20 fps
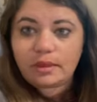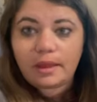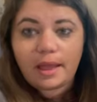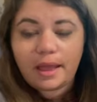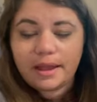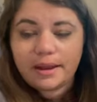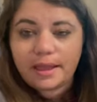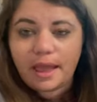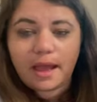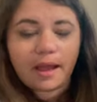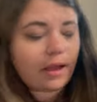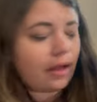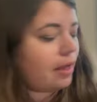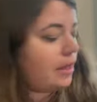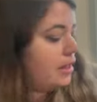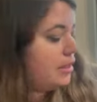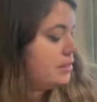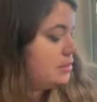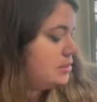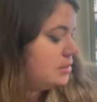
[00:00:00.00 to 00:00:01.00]
yeah,
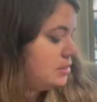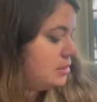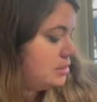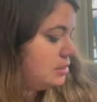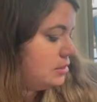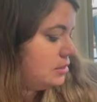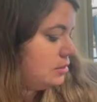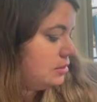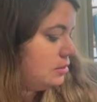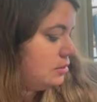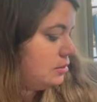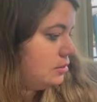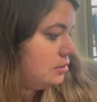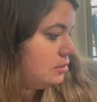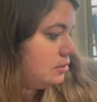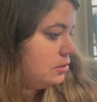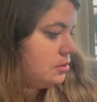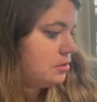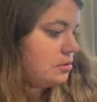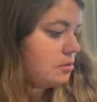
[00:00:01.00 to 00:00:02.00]
it's
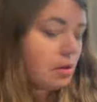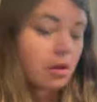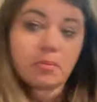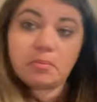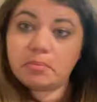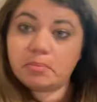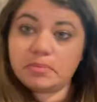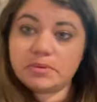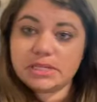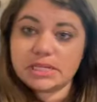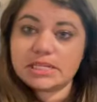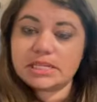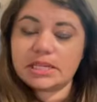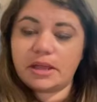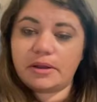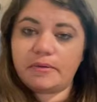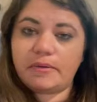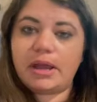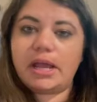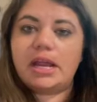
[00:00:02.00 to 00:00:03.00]
a
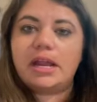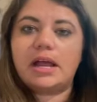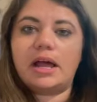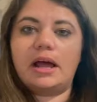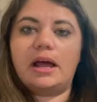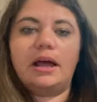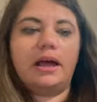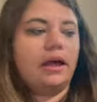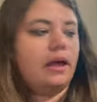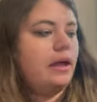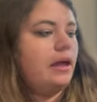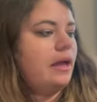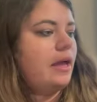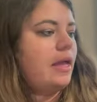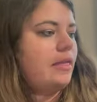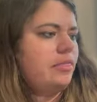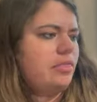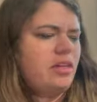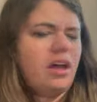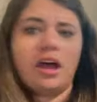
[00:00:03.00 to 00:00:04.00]
decent read,
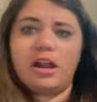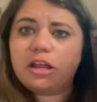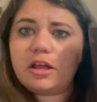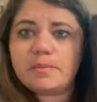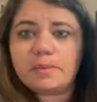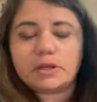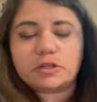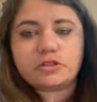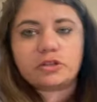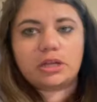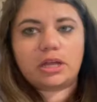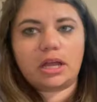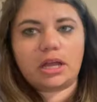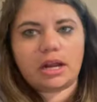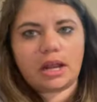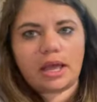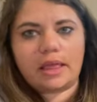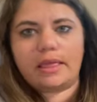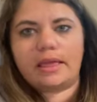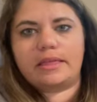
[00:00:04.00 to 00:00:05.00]
and the audiobook's really good.
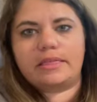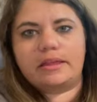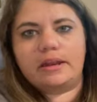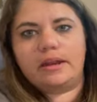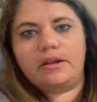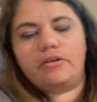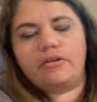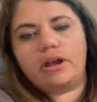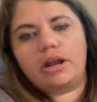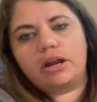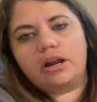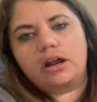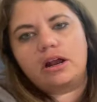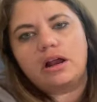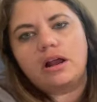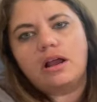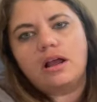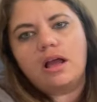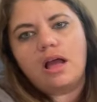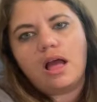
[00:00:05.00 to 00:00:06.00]
I like the narrator.
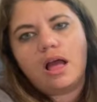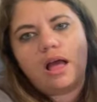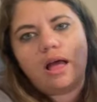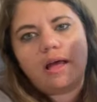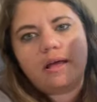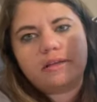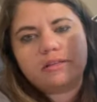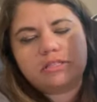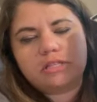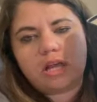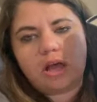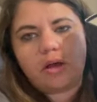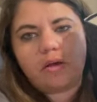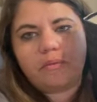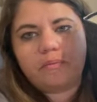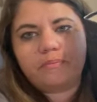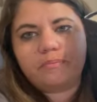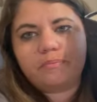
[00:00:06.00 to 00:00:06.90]
So